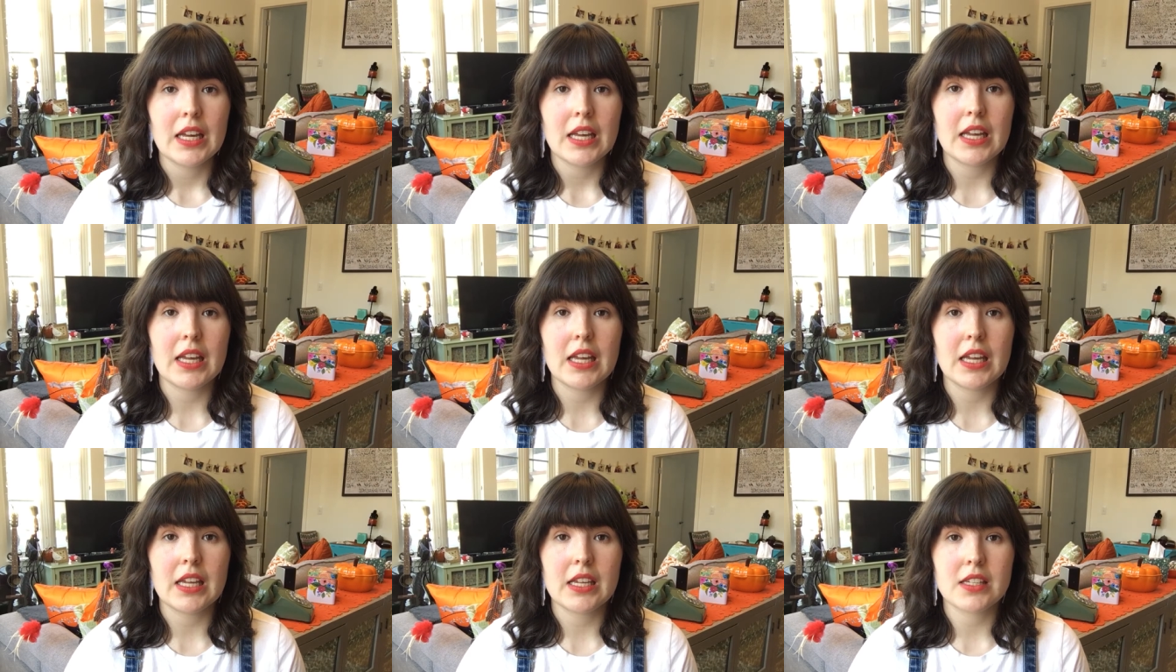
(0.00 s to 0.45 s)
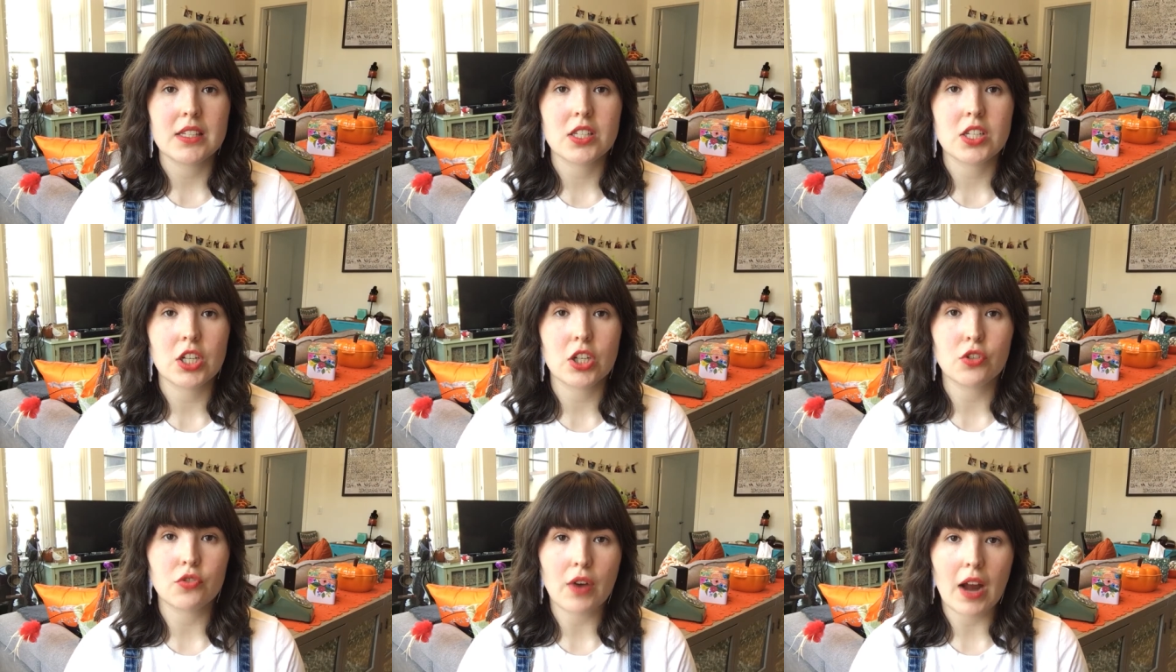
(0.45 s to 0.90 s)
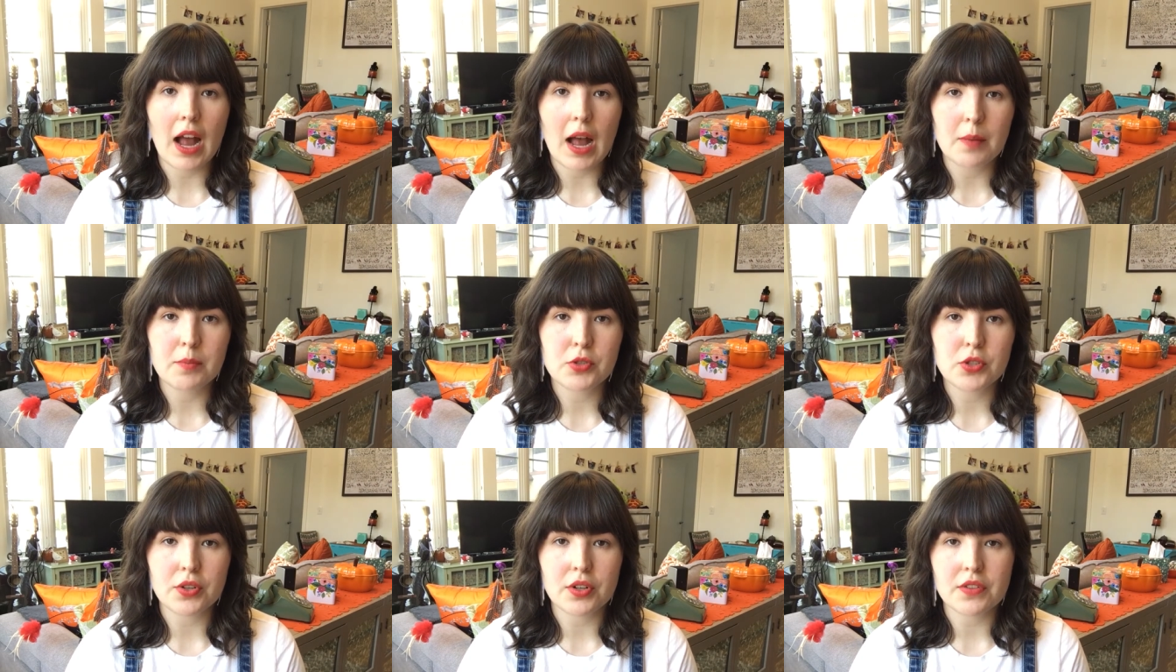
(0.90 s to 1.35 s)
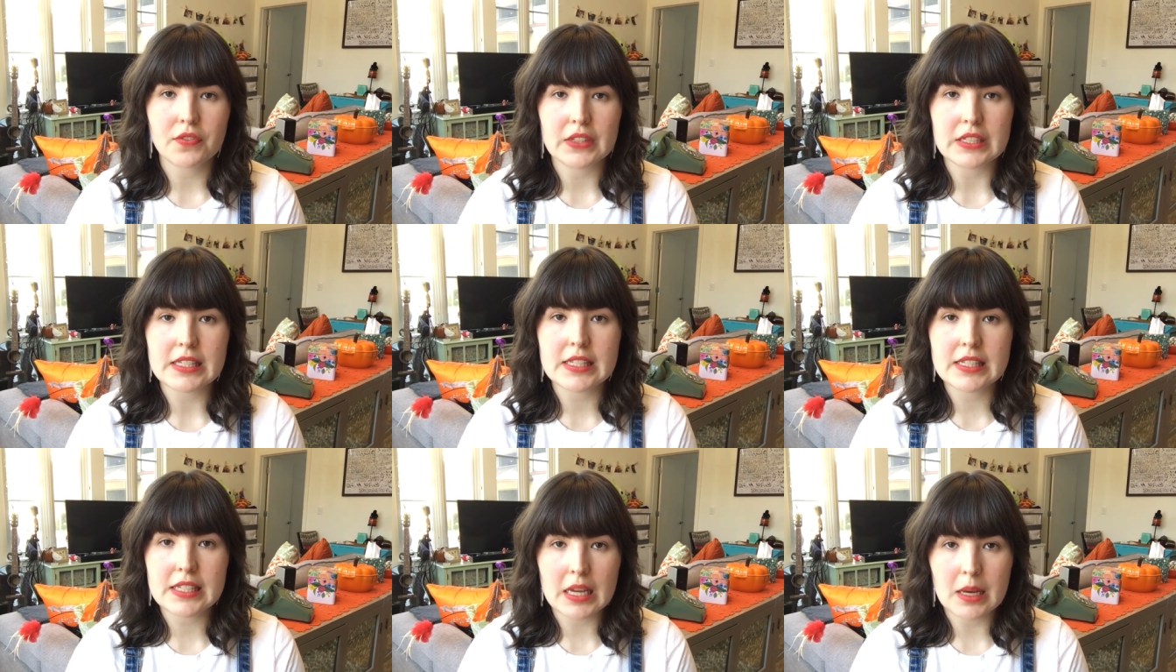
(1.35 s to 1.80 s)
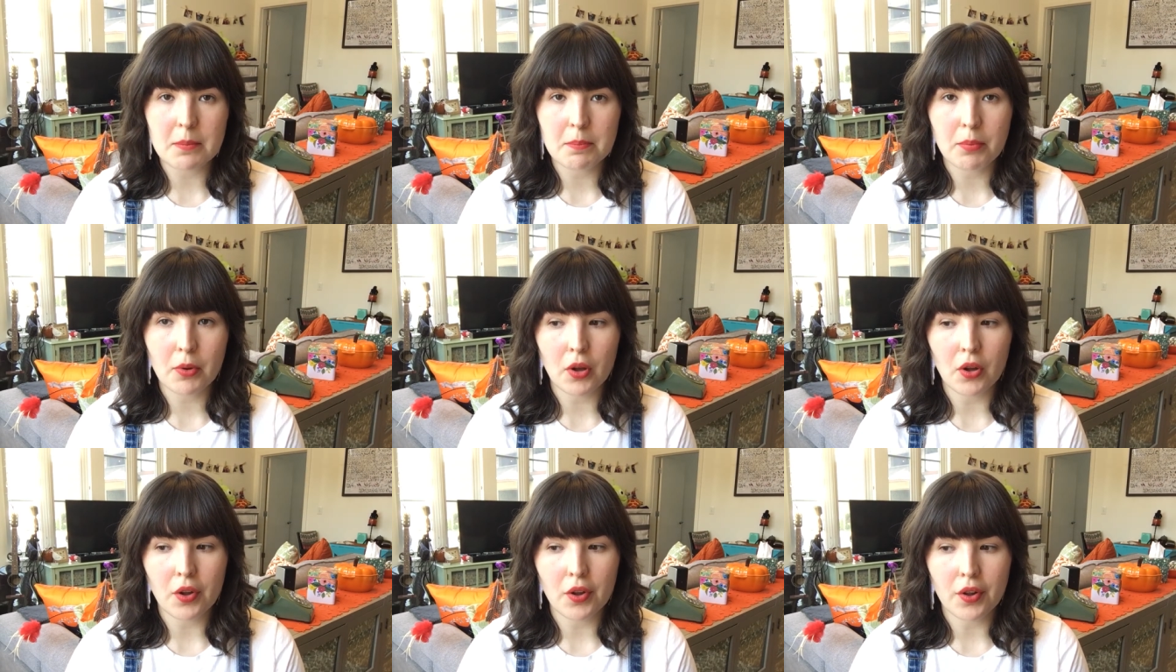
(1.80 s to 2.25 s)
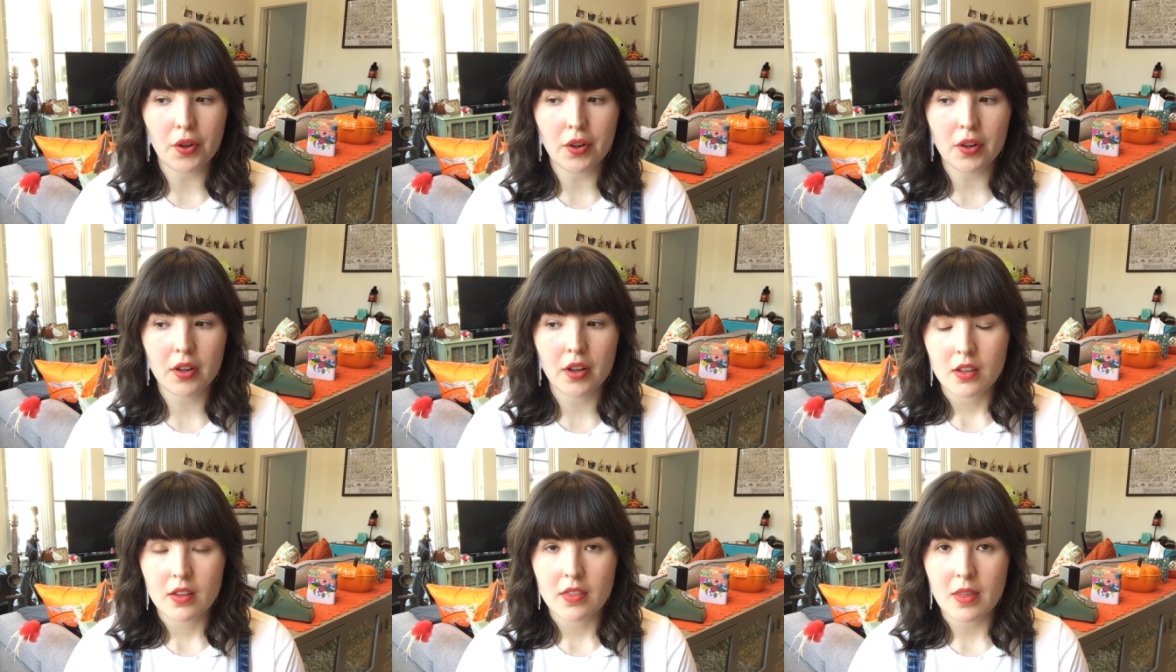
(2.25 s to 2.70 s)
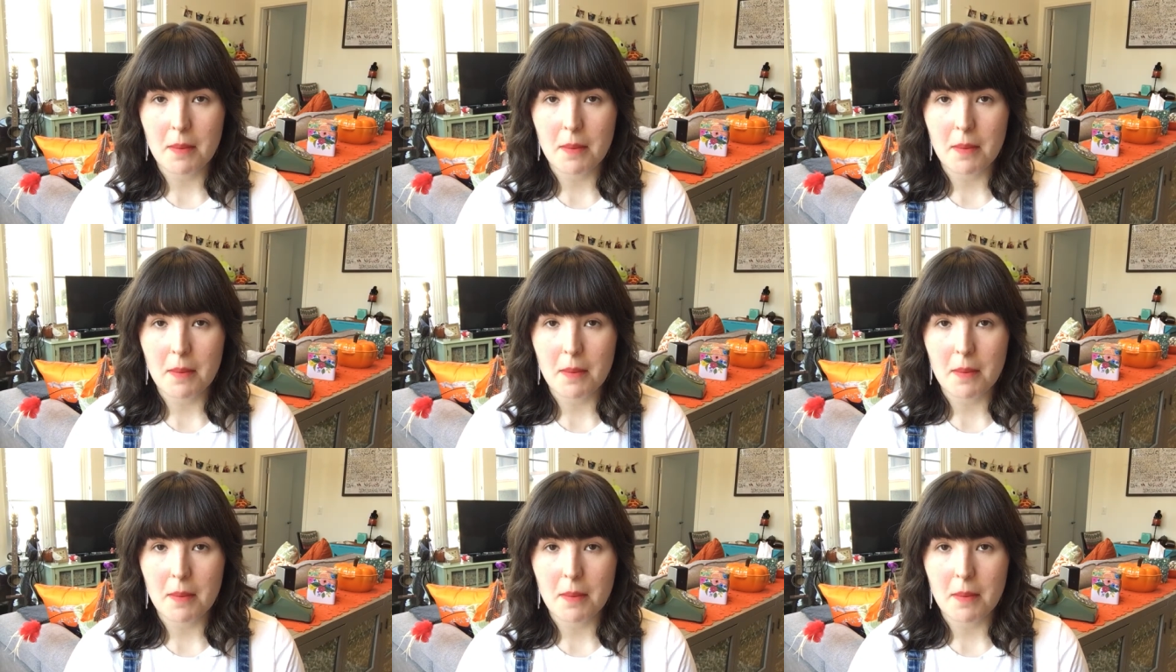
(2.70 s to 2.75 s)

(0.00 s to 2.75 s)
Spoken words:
is to grab sort of a sample